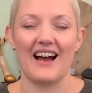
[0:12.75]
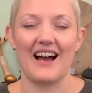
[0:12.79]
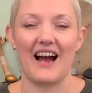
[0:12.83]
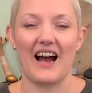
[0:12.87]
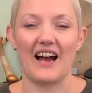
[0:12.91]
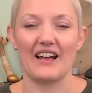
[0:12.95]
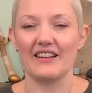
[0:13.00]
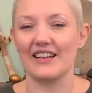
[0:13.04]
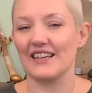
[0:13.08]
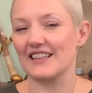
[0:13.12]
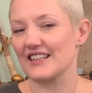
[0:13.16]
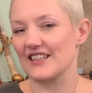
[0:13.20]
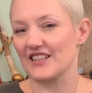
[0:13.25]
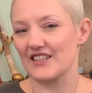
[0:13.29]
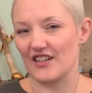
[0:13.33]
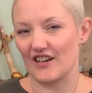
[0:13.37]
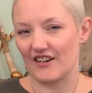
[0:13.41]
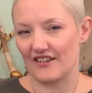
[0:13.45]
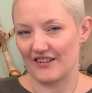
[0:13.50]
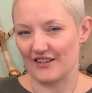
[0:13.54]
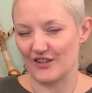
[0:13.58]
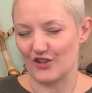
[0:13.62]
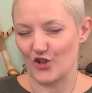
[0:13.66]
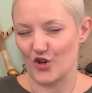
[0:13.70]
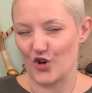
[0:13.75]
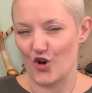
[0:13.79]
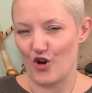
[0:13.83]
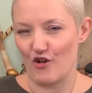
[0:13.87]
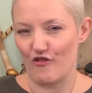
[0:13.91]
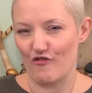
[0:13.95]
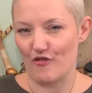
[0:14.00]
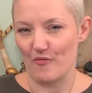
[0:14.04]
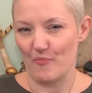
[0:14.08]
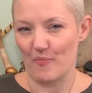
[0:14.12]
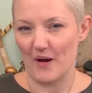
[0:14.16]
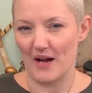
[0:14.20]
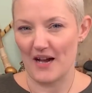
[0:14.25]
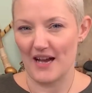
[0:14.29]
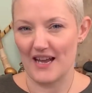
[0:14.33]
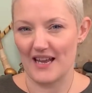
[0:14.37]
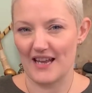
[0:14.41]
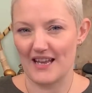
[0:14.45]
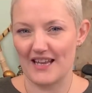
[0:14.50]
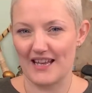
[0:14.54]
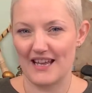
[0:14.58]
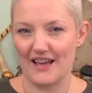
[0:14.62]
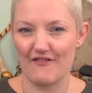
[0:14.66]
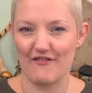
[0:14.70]
I'd like to start things off
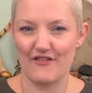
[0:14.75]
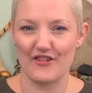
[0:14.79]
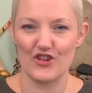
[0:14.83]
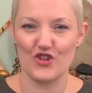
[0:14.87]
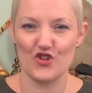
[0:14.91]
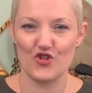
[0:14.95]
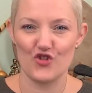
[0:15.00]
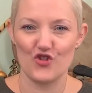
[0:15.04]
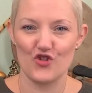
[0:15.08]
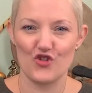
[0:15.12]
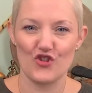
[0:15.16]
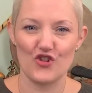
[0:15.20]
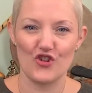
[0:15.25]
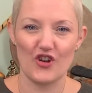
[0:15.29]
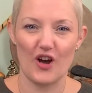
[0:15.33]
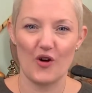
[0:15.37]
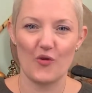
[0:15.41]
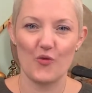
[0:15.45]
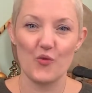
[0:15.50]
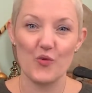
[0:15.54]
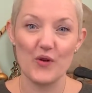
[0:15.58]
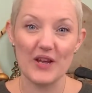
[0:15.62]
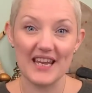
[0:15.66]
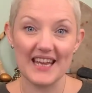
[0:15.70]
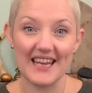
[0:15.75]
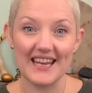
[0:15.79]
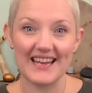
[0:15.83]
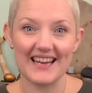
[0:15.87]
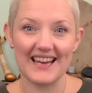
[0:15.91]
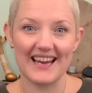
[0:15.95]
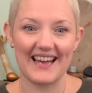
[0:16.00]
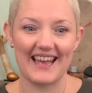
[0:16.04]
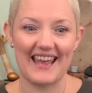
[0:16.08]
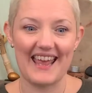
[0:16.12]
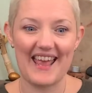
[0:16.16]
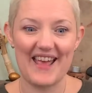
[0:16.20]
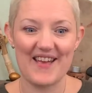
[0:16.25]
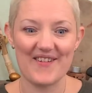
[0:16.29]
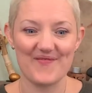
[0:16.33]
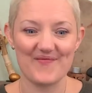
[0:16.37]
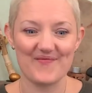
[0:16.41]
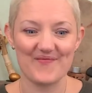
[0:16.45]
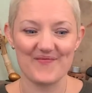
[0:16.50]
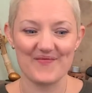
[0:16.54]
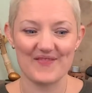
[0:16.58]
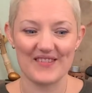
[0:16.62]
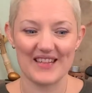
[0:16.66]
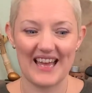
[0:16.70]
by giving you a wee
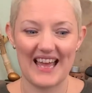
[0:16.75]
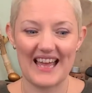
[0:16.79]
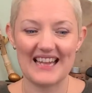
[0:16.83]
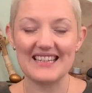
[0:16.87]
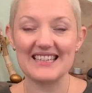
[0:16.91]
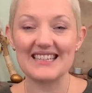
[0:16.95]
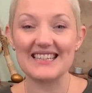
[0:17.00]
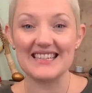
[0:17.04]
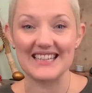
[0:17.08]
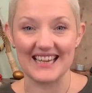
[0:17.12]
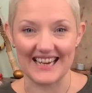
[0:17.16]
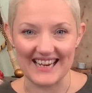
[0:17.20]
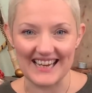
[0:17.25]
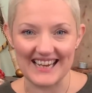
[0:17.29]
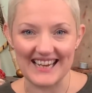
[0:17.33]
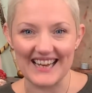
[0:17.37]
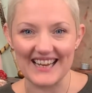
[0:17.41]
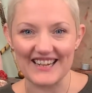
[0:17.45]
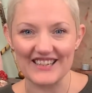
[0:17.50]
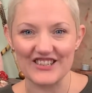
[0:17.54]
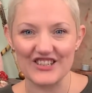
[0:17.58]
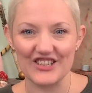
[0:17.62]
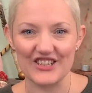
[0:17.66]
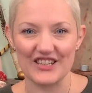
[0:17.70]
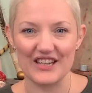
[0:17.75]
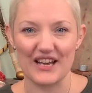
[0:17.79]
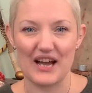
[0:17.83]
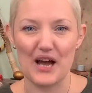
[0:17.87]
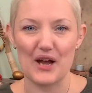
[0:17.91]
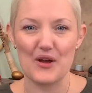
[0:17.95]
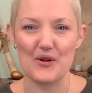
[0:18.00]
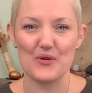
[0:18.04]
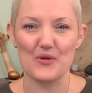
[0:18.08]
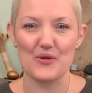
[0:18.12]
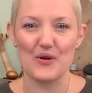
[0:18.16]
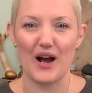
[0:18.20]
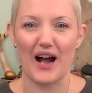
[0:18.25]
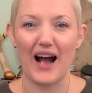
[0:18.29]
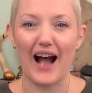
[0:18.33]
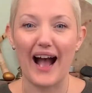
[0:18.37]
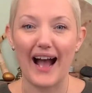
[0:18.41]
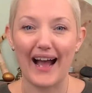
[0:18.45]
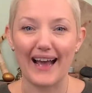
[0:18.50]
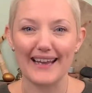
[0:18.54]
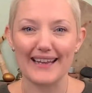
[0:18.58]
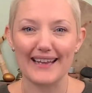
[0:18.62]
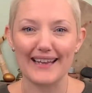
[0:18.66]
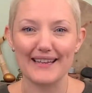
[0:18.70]
insight into how
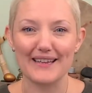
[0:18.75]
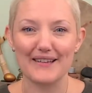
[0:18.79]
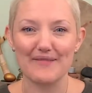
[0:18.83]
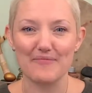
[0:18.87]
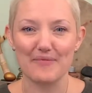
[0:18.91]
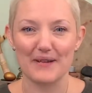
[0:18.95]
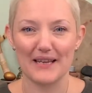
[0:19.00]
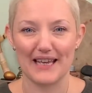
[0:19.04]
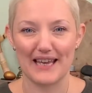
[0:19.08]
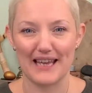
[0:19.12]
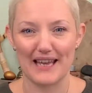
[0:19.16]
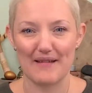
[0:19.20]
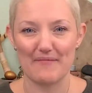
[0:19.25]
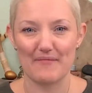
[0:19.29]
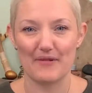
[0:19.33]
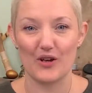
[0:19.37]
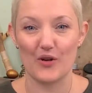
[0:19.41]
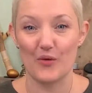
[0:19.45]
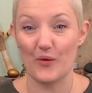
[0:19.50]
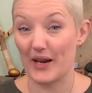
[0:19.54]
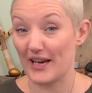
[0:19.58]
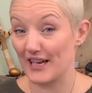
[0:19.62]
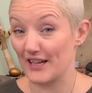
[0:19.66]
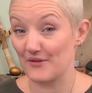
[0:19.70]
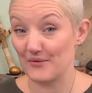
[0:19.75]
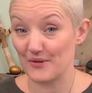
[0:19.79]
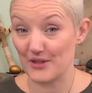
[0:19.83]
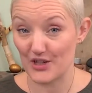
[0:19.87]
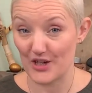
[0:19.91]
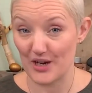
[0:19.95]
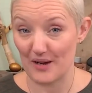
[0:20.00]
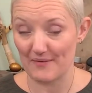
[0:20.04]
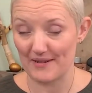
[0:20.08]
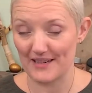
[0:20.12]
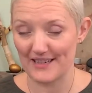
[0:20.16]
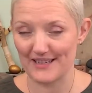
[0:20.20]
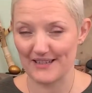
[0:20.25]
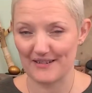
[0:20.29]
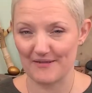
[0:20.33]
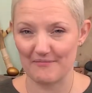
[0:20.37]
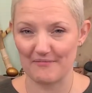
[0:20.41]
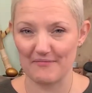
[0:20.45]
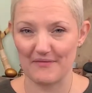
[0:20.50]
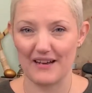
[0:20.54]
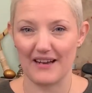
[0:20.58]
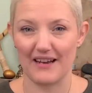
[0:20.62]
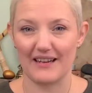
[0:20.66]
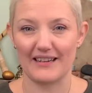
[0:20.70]
I became acquainted with
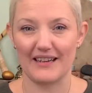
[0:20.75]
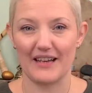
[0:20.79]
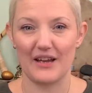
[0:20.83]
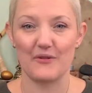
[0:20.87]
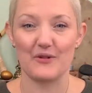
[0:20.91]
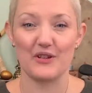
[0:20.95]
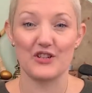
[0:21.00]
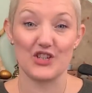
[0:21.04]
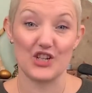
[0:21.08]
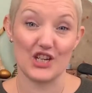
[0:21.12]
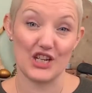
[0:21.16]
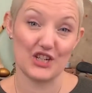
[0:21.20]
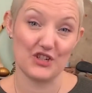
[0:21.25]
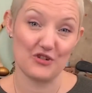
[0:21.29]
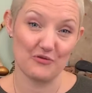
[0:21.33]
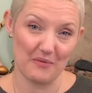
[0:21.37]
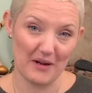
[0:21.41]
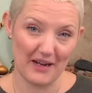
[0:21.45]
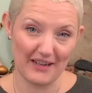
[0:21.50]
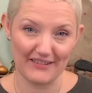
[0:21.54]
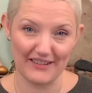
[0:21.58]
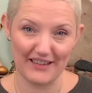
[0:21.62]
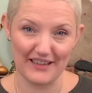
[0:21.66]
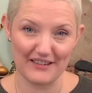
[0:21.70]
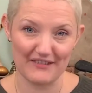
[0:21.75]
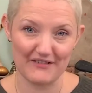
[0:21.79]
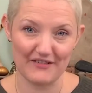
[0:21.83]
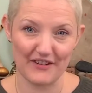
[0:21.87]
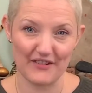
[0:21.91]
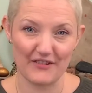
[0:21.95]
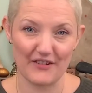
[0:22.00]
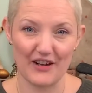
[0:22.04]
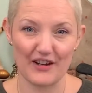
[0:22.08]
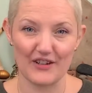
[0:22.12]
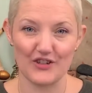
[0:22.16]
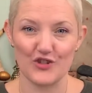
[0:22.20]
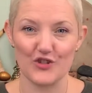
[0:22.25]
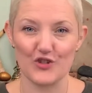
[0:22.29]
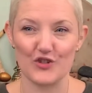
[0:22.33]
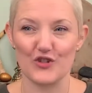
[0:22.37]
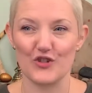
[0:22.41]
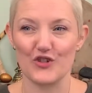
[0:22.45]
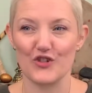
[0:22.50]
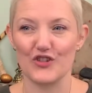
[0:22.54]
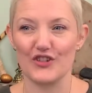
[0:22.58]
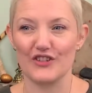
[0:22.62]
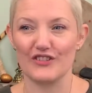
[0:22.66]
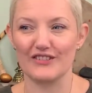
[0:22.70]
shamanism and how it changed my life. I
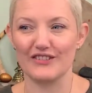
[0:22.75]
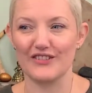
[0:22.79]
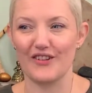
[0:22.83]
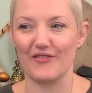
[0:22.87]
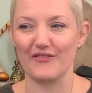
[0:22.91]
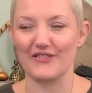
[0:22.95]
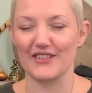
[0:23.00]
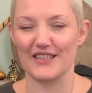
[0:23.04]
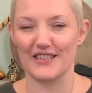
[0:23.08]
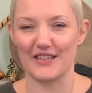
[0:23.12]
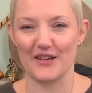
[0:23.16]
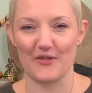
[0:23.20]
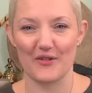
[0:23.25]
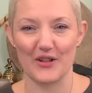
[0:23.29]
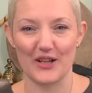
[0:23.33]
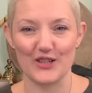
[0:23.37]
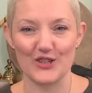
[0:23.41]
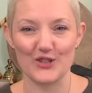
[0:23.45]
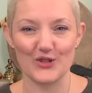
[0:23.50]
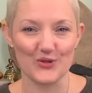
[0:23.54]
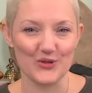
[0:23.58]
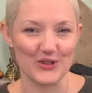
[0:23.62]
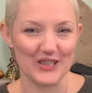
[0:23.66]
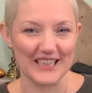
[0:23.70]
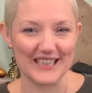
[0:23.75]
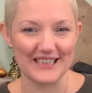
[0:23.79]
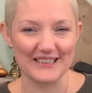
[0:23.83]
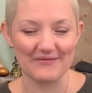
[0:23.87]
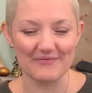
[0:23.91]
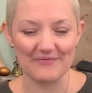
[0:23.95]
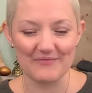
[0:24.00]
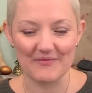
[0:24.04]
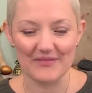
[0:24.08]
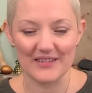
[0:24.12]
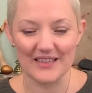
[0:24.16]
do love to tell that story.